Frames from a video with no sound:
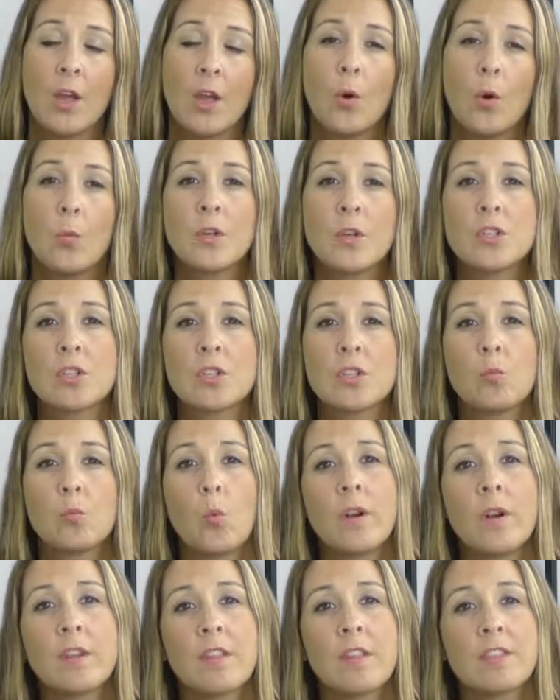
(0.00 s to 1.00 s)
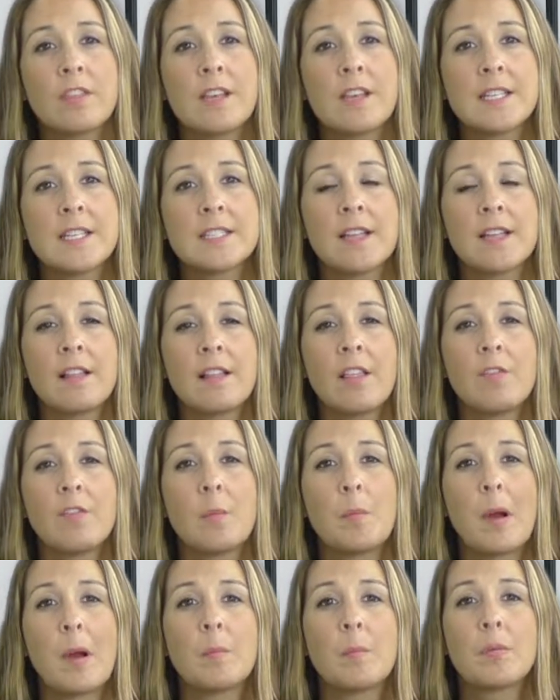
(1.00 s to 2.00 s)
which one of the things that I love
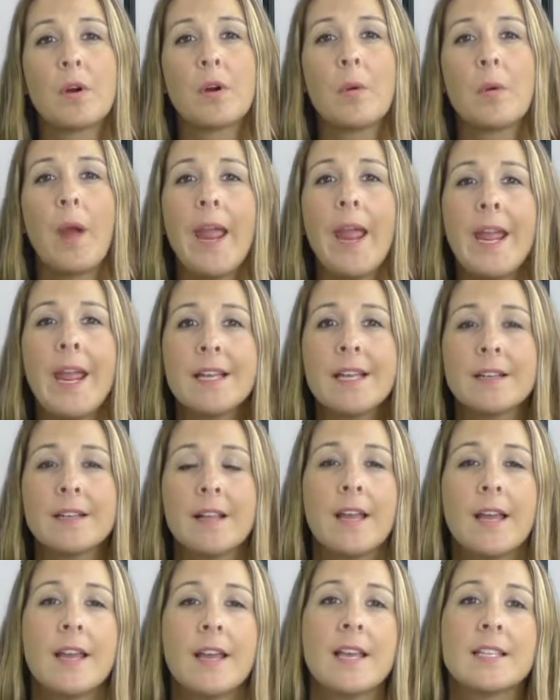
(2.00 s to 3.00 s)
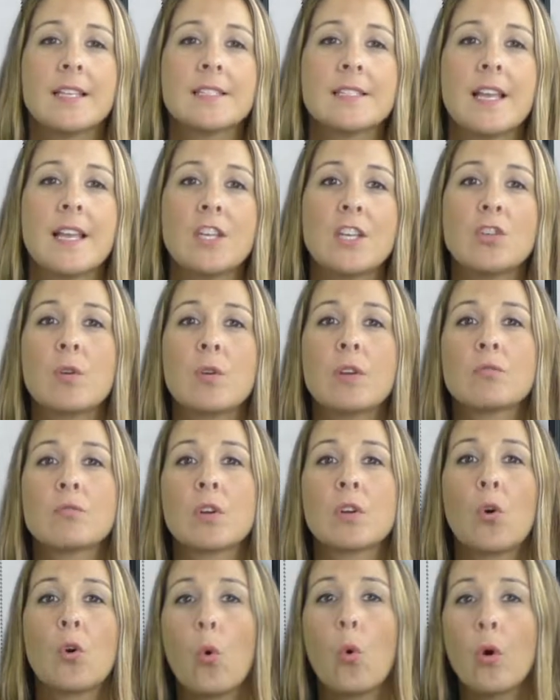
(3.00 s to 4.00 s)
about Pro 8 is that you can
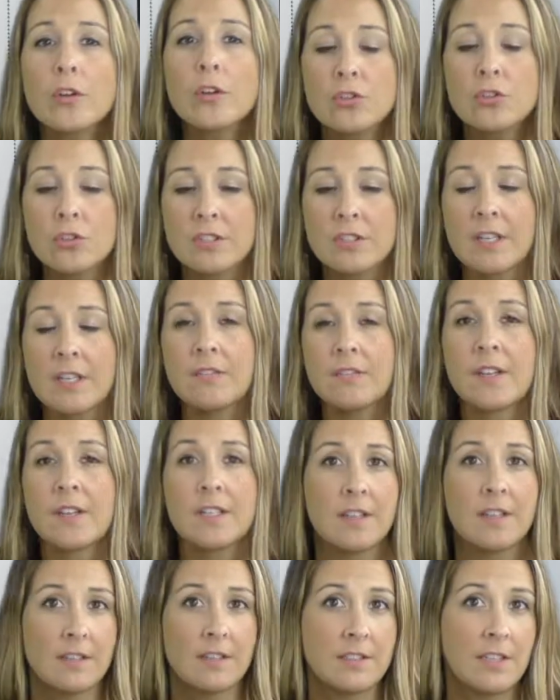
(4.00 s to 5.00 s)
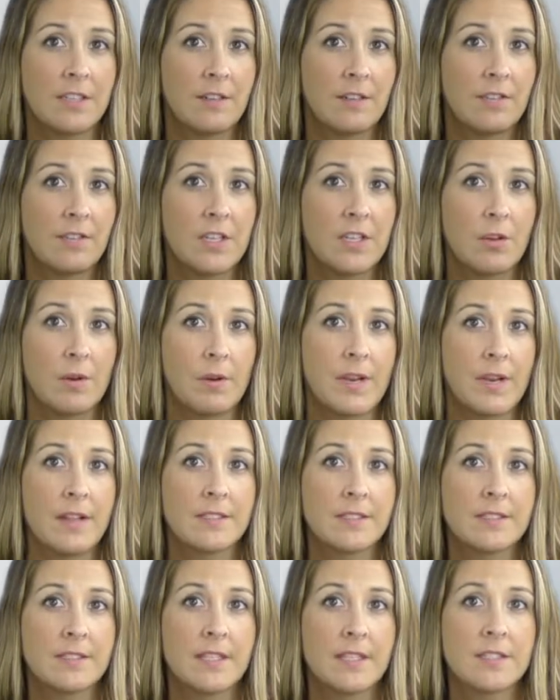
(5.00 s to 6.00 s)
record yourself conducting a video
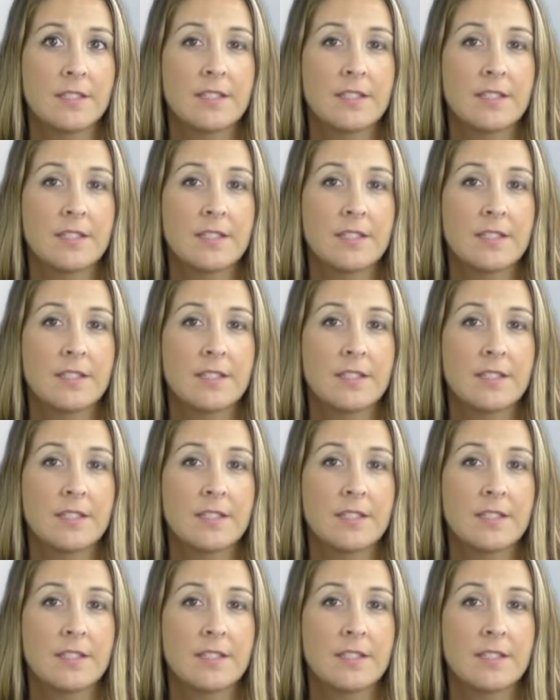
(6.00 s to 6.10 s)
analysis.